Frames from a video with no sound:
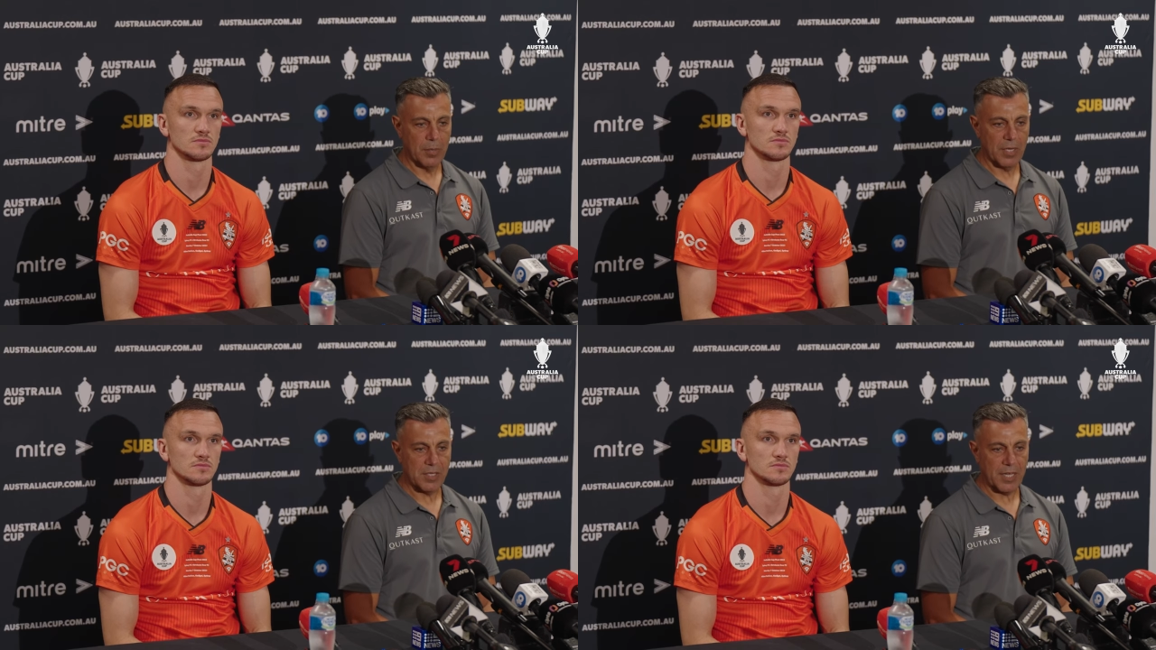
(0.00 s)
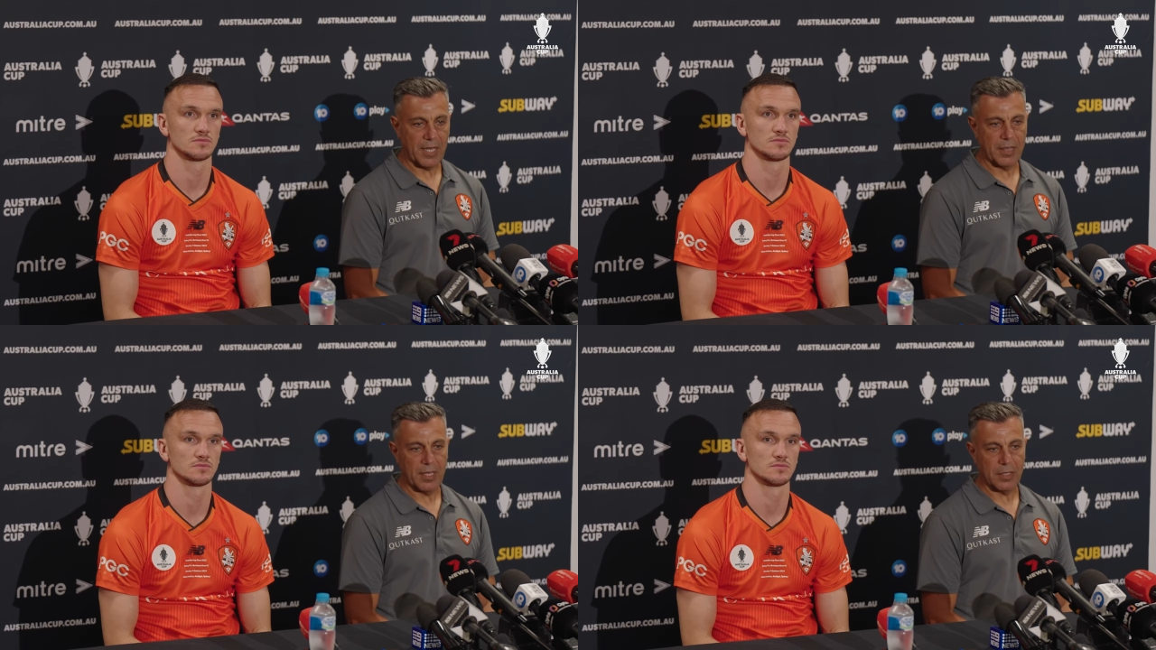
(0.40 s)
Speaker 1: but in
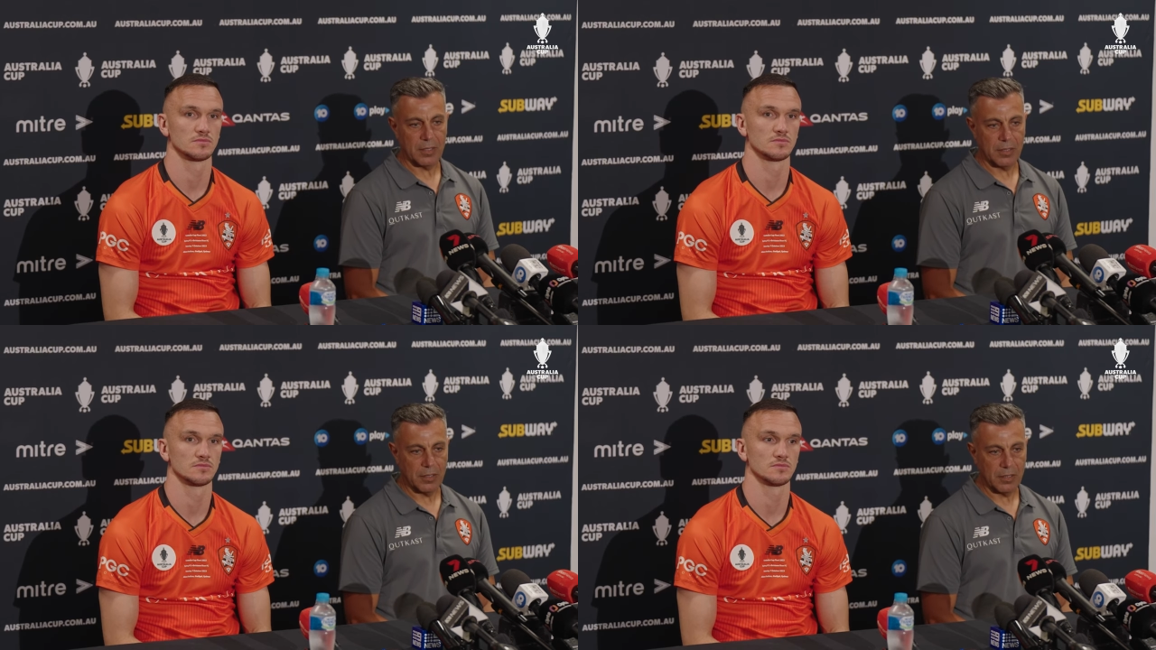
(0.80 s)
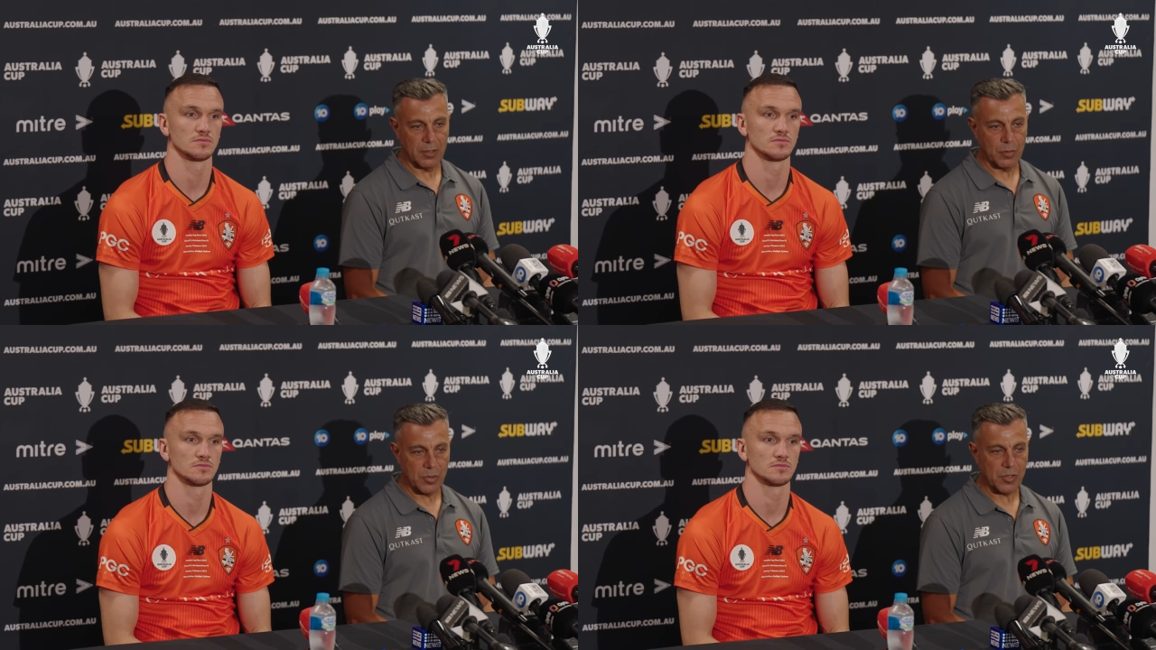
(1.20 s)
saying that, you know,
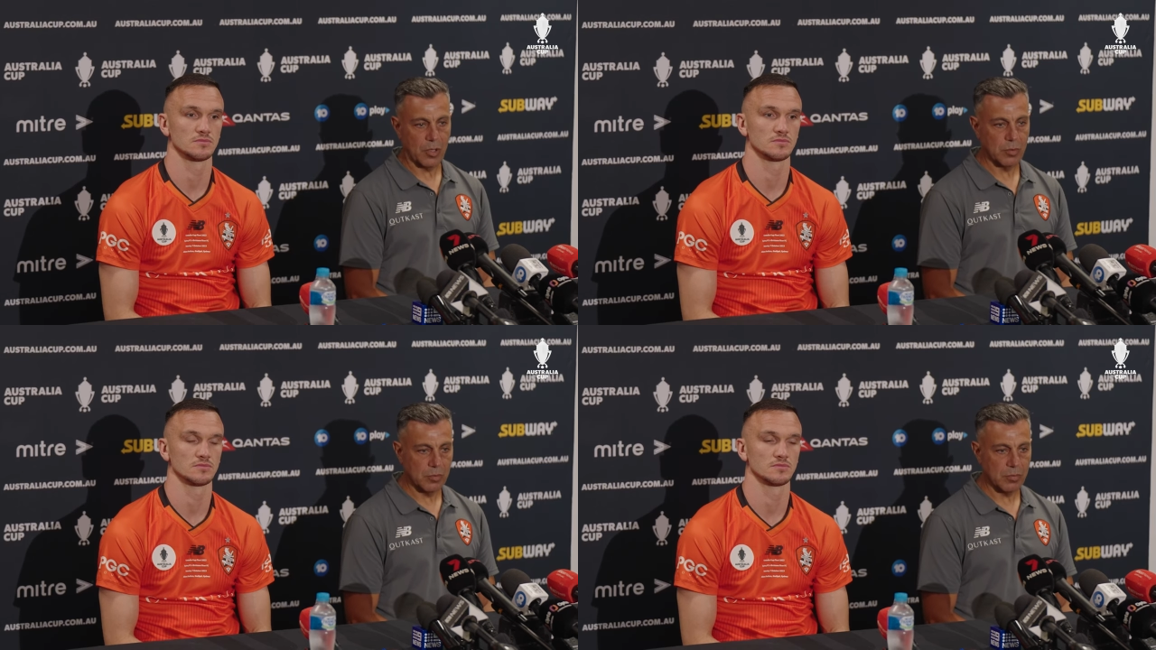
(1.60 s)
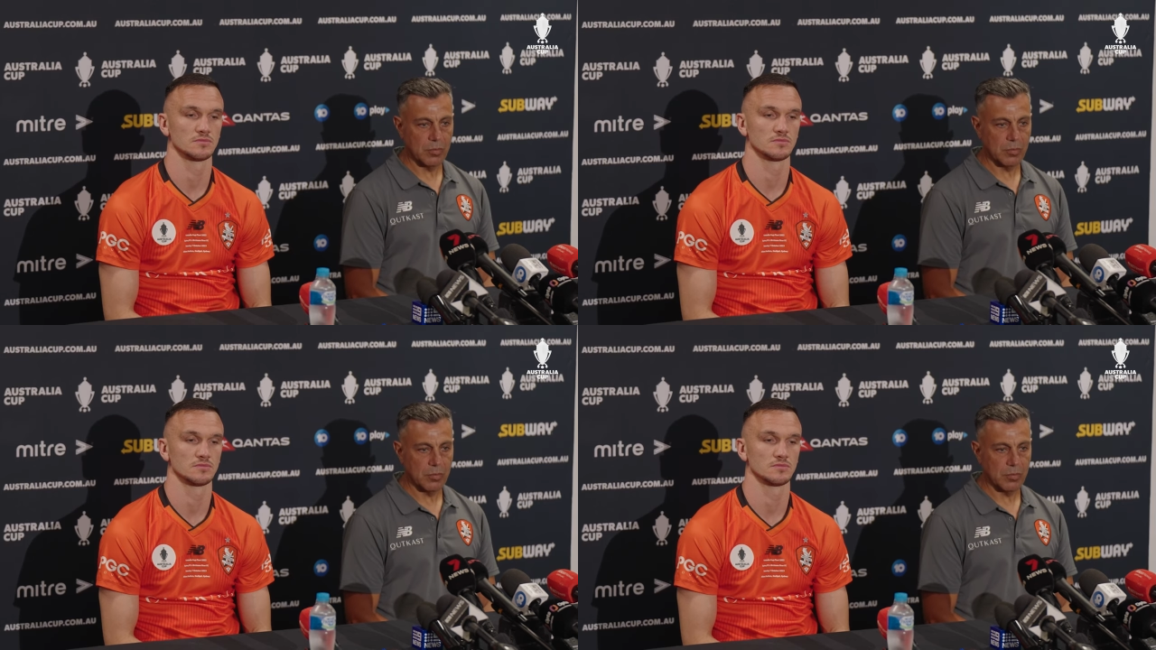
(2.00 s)
the result